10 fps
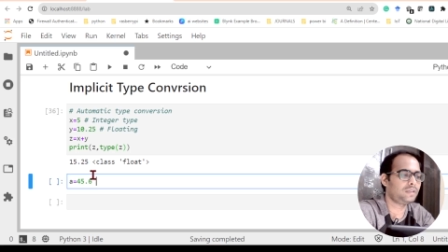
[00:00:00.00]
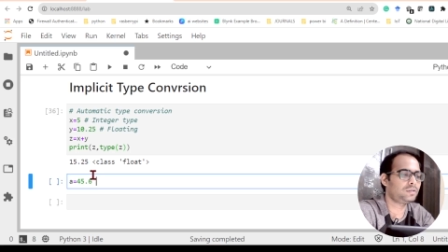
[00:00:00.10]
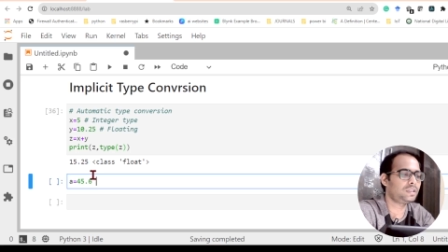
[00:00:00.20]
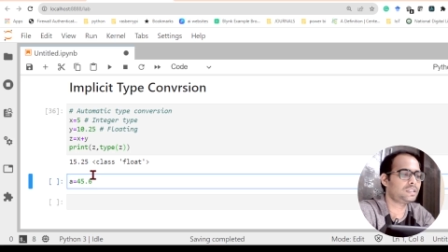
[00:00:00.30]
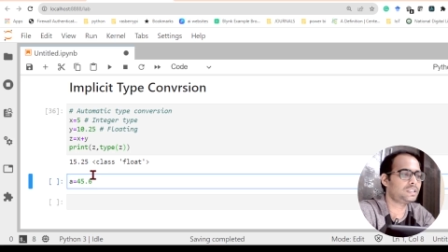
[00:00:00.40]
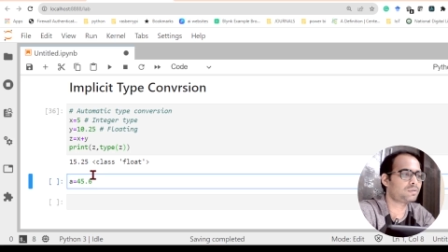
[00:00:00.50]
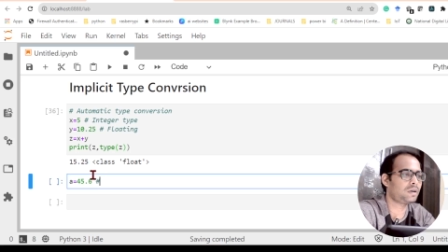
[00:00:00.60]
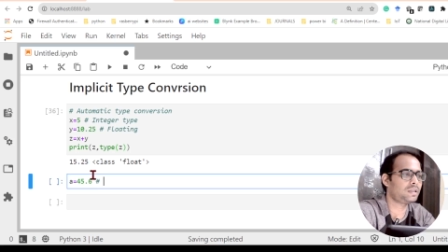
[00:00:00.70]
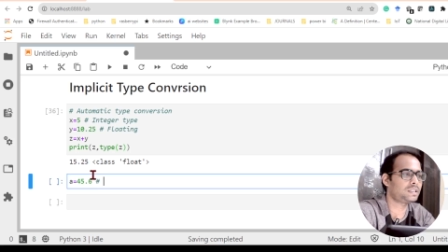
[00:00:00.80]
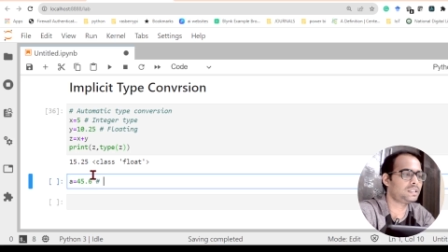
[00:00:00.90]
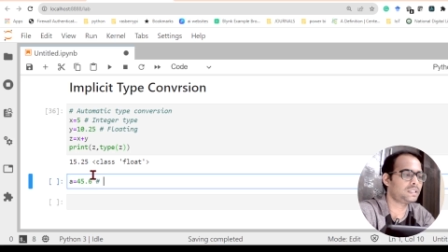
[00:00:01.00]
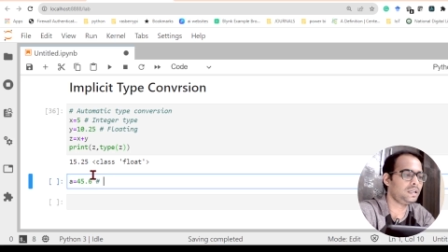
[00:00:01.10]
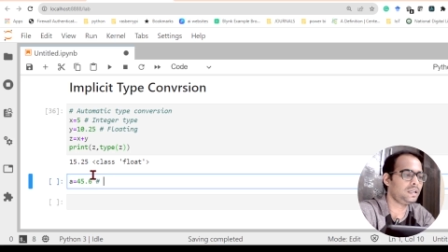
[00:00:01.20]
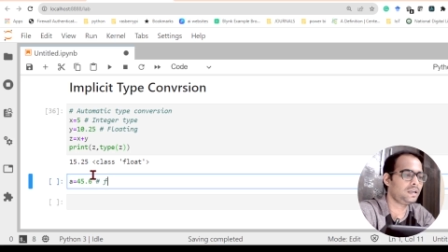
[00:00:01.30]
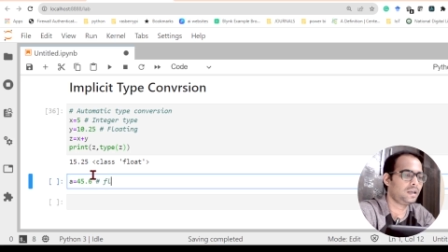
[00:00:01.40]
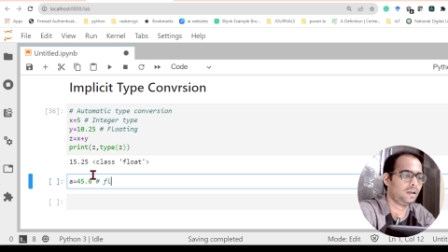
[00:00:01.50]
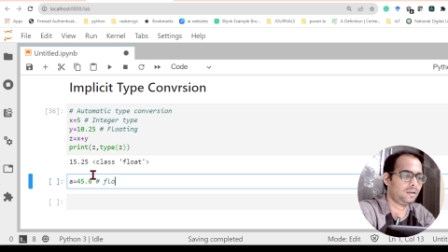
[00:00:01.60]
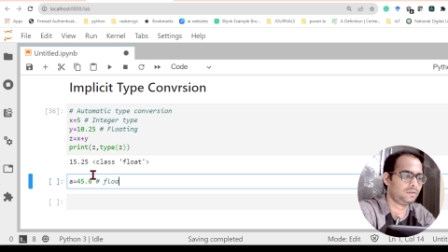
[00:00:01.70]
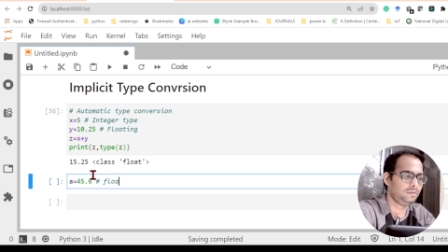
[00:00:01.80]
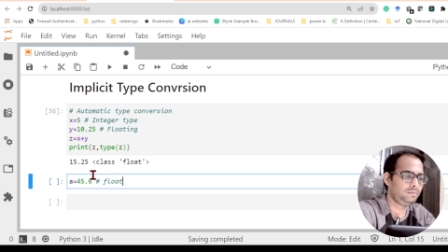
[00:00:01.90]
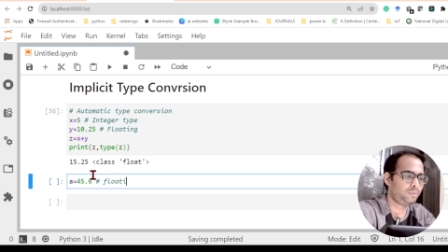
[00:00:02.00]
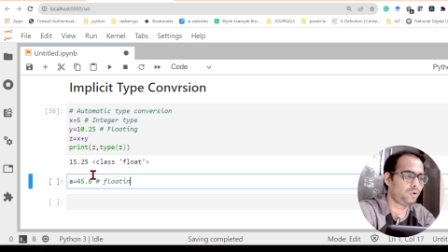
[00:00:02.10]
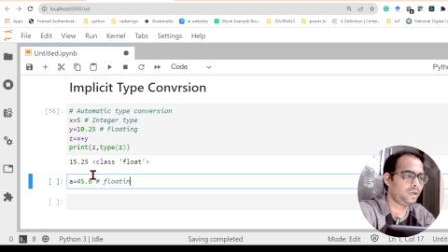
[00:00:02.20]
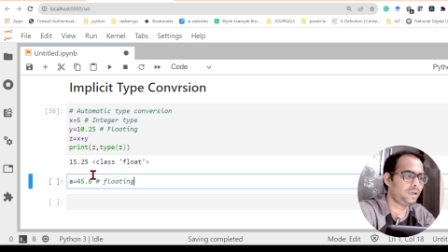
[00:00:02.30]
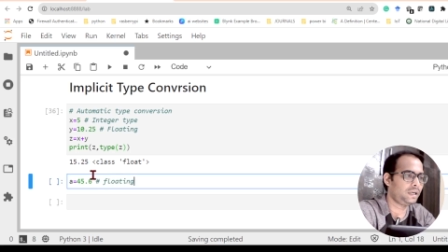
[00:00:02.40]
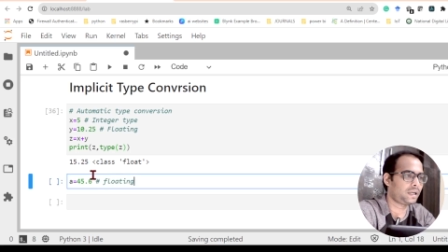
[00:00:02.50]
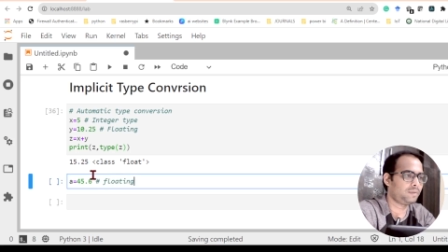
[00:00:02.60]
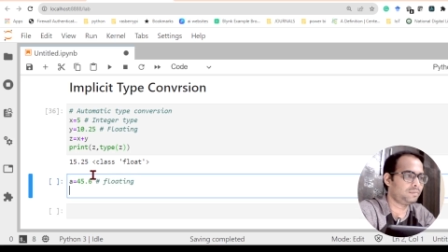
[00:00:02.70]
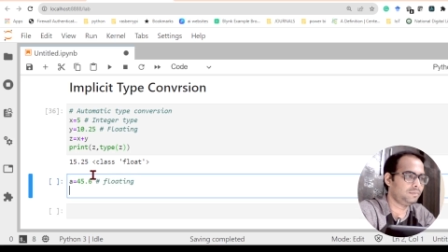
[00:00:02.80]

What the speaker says: So this is what, this is a floating type.